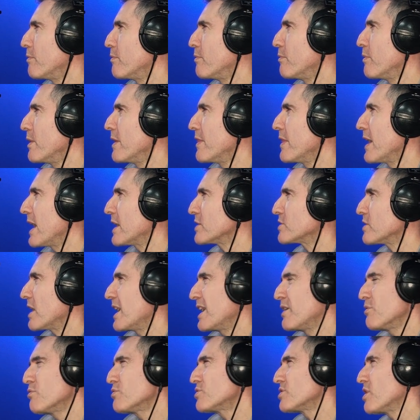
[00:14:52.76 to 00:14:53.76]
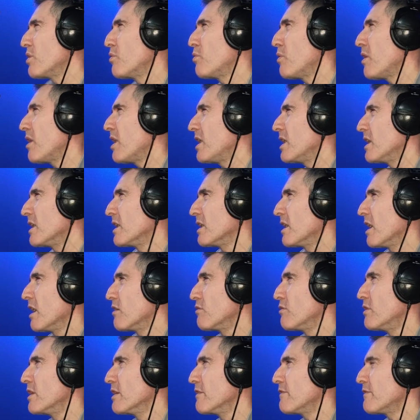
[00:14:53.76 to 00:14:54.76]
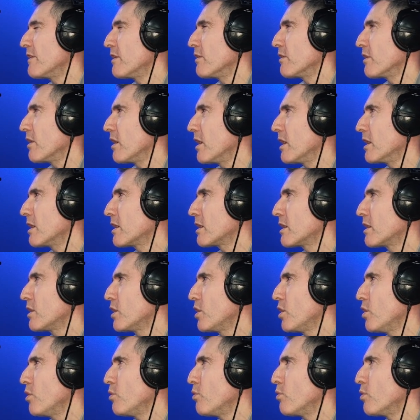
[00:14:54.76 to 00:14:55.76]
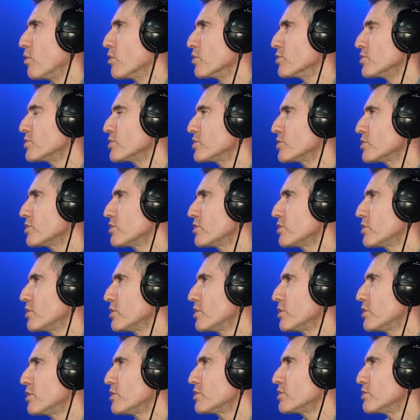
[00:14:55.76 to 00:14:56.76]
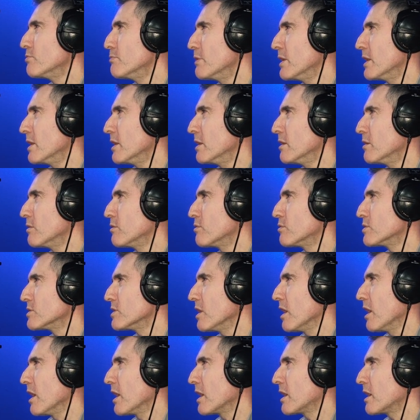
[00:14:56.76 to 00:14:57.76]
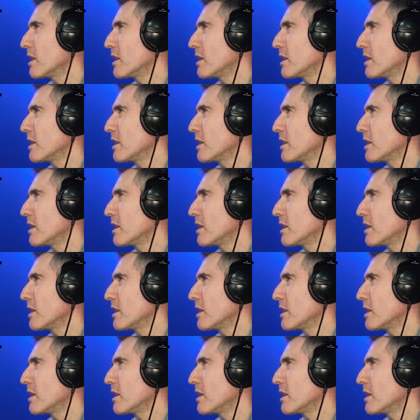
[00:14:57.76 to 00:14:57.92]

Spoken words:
when that started, and also Wiley, I really felt like was, to me, was like